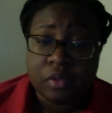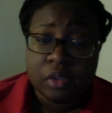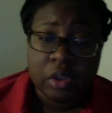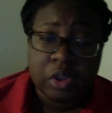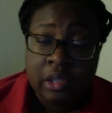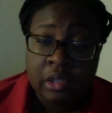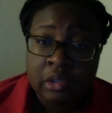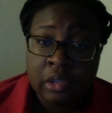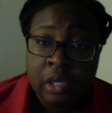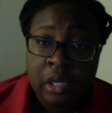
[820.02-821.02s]
So,
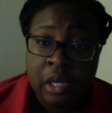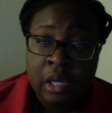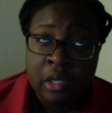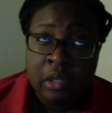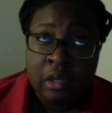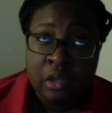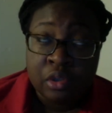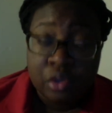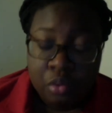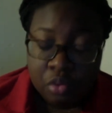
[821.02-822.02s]
in
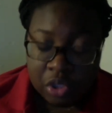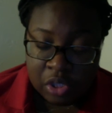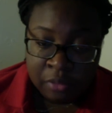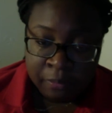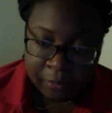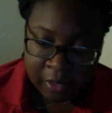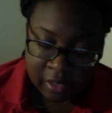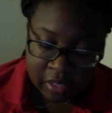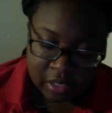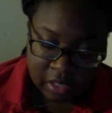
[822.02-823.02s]
conclusion, in
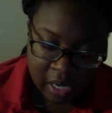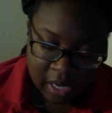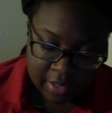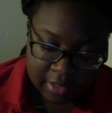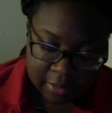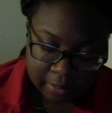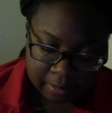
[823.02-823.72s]
this case,